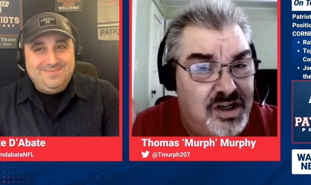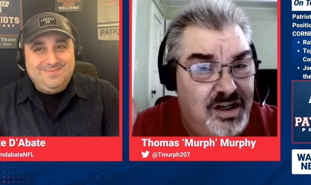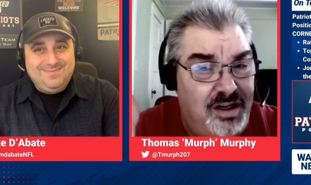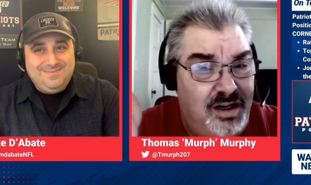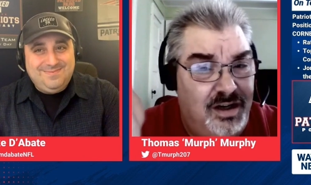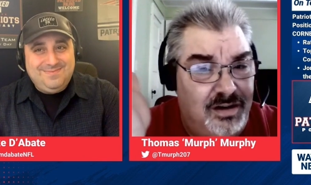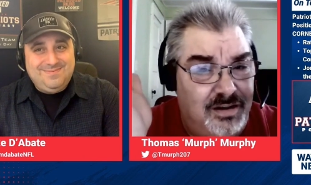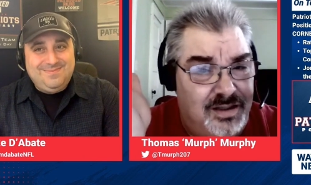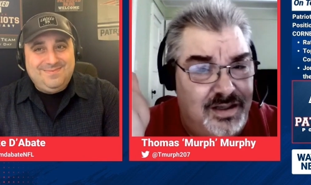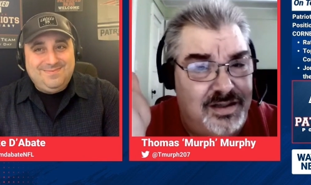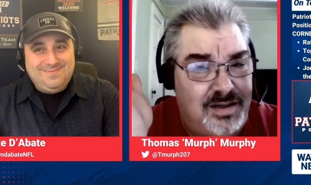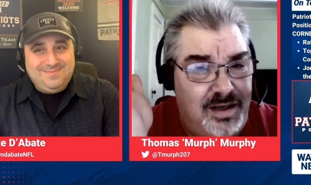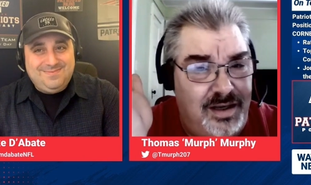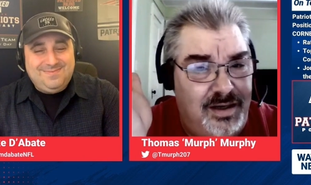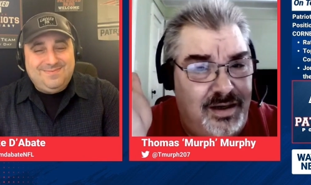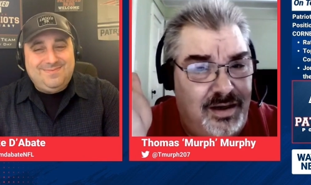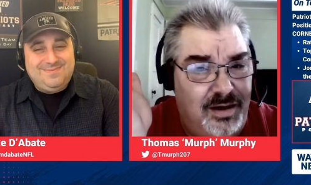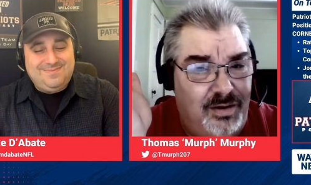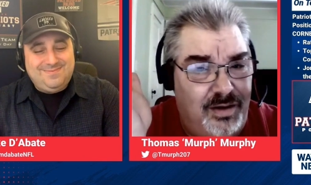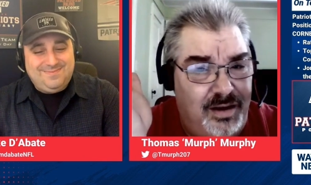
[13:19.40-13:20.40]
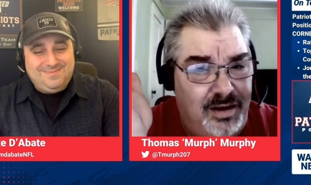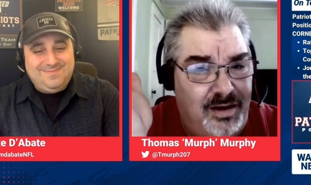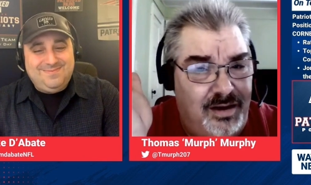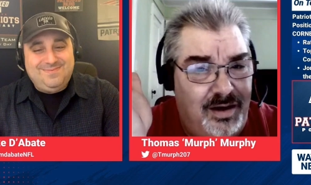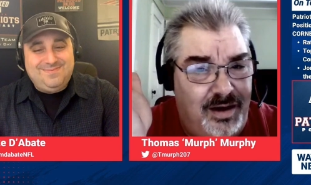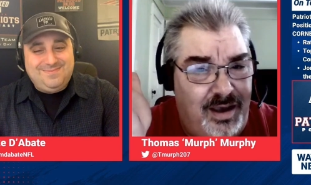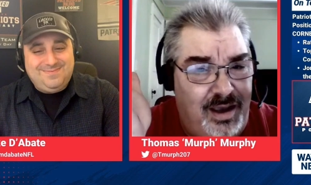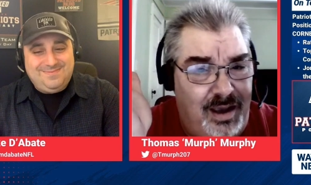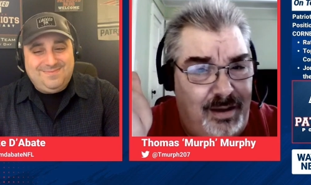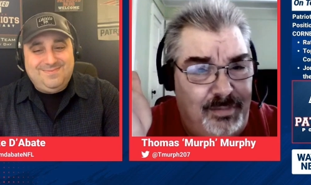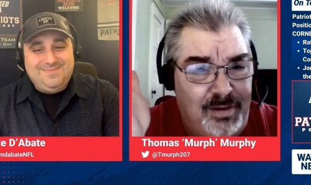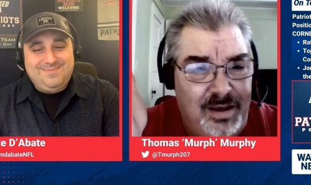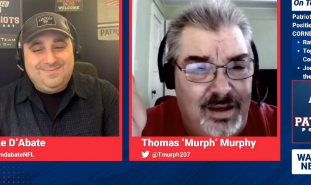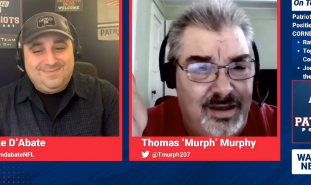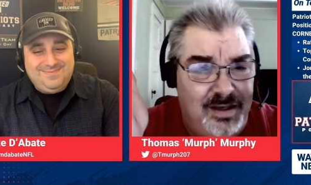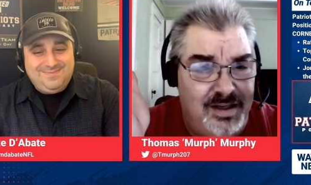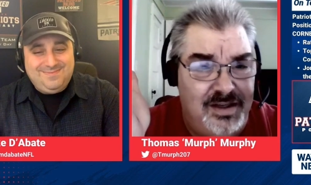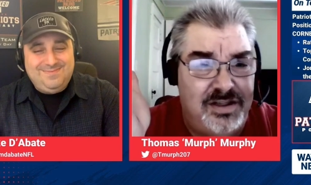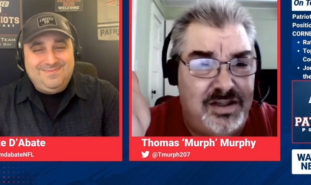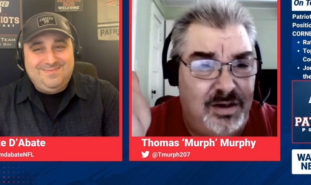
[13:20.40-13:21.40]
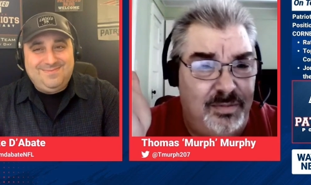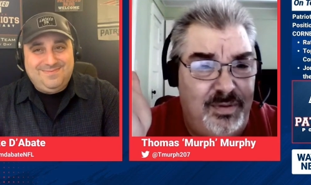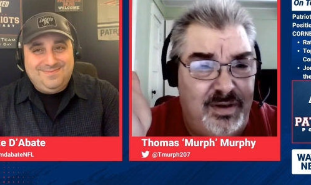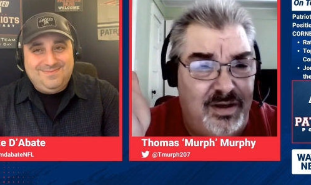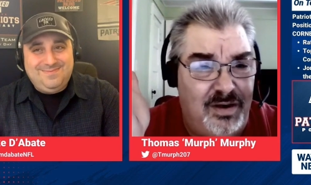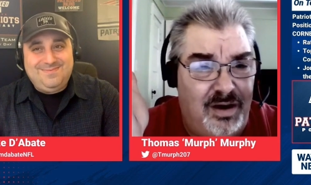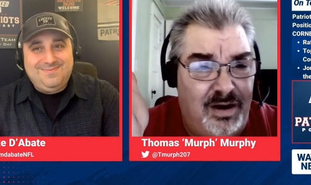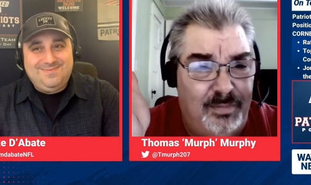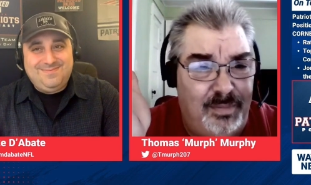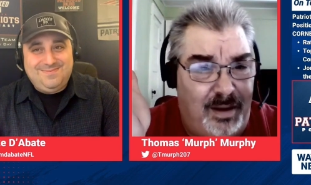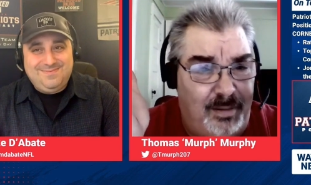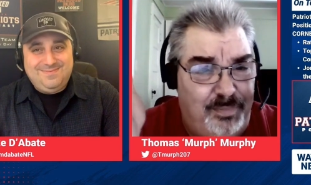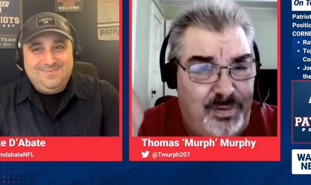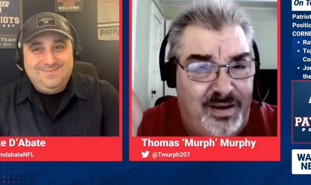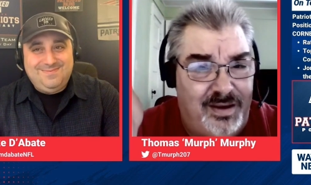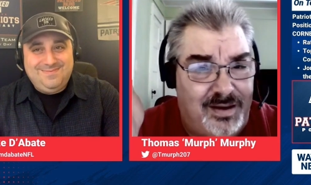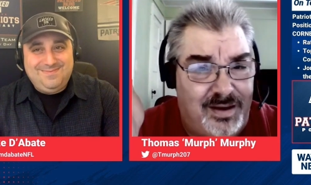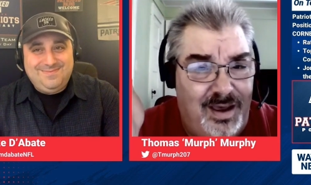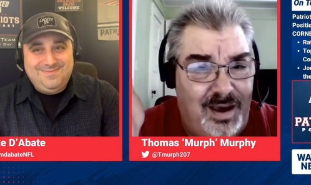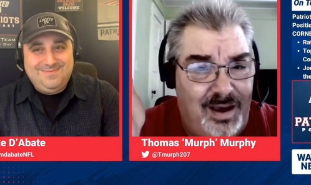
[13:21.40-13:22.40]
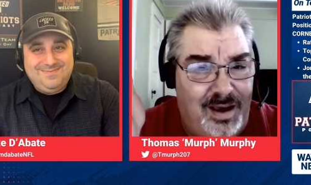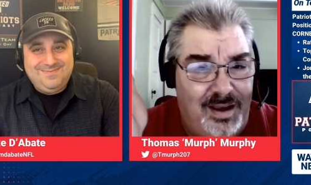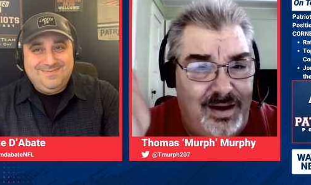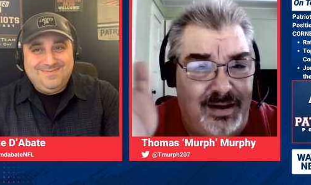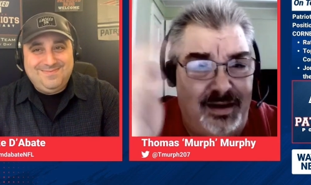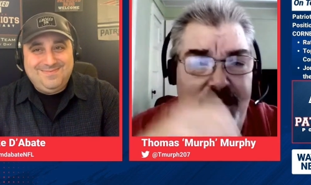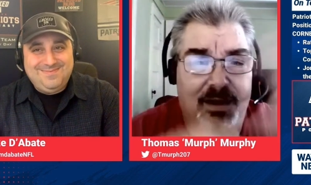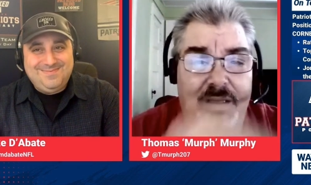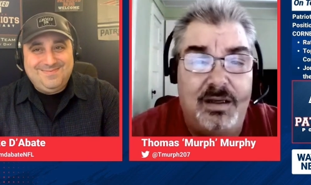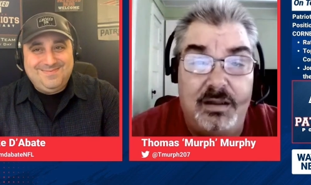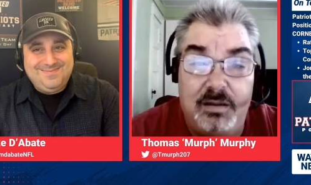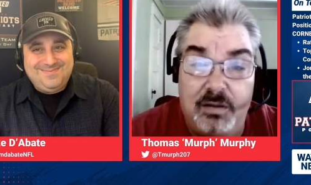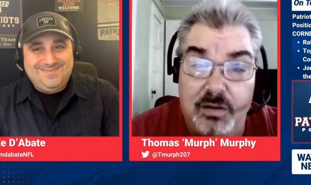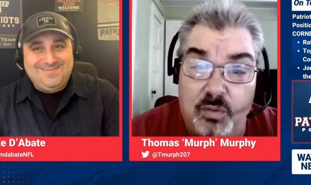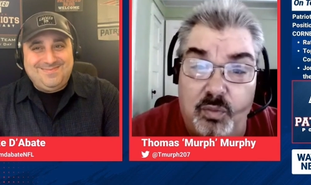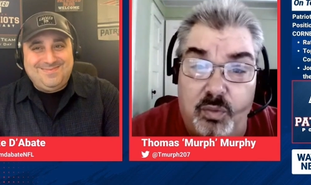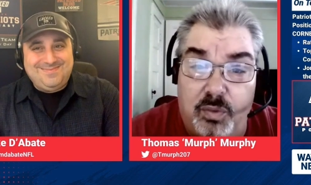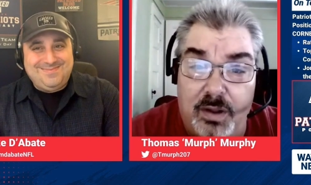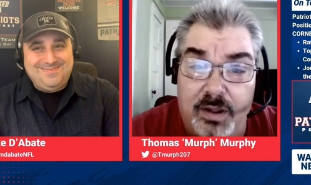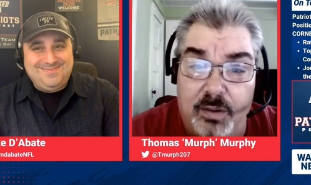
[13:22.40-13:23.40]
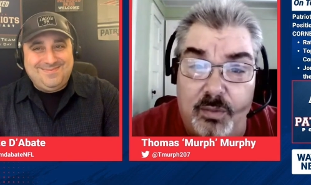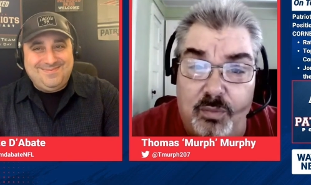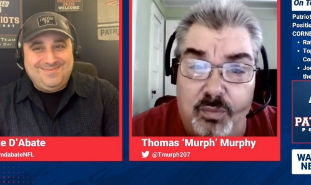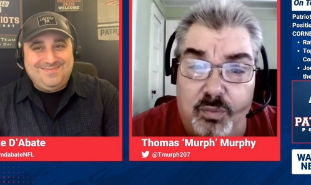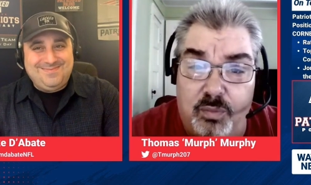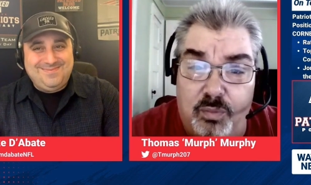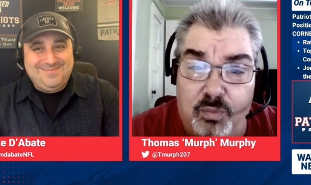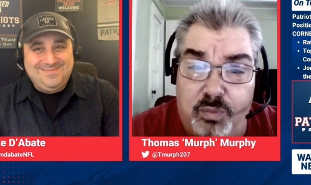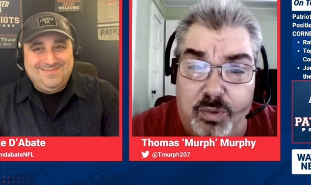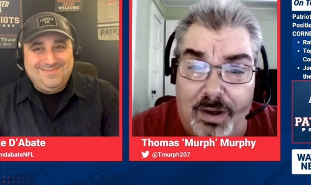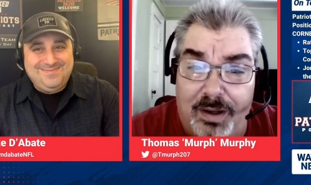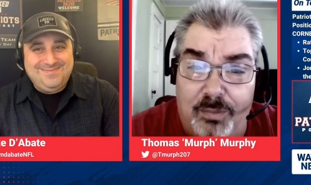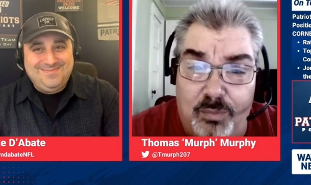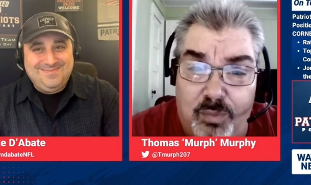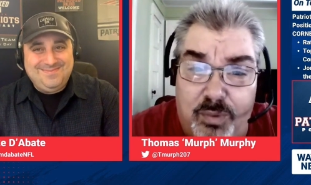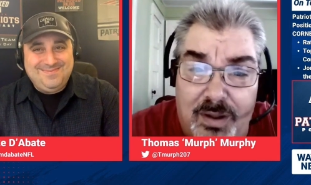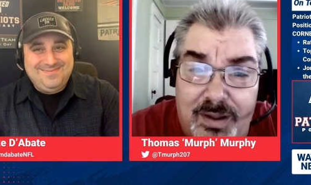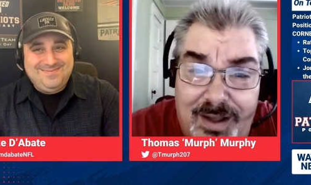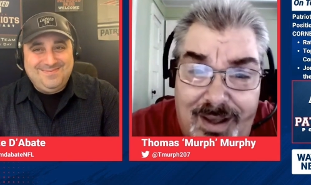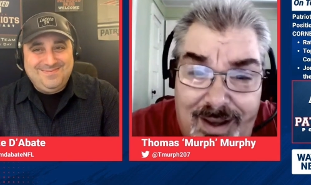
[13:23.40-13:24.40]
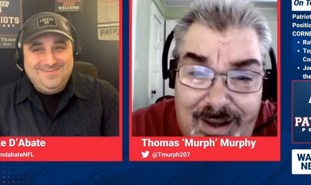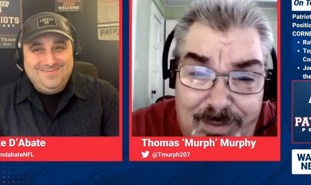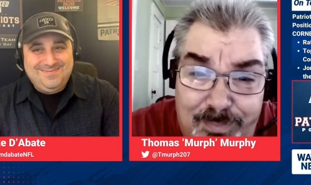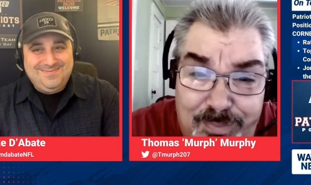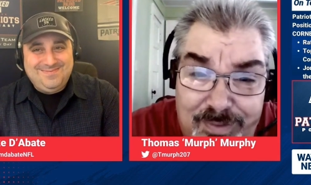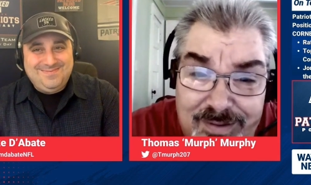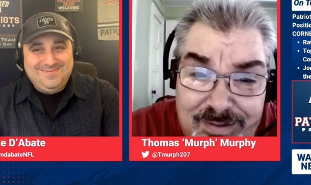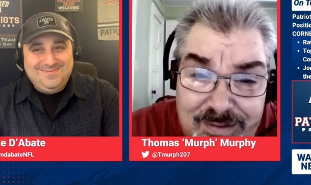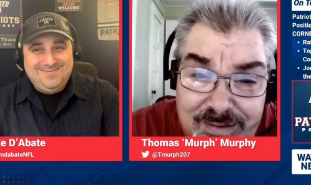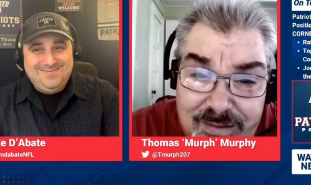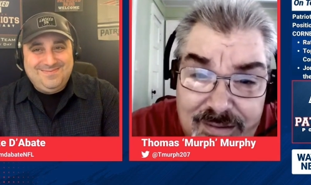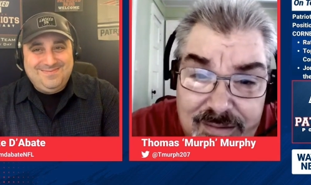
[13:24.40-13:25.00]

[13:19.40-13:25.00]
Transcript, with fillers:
Speaker 1: here. This ain't going going to happen. He's going to be gone by pick nine. What what what happened?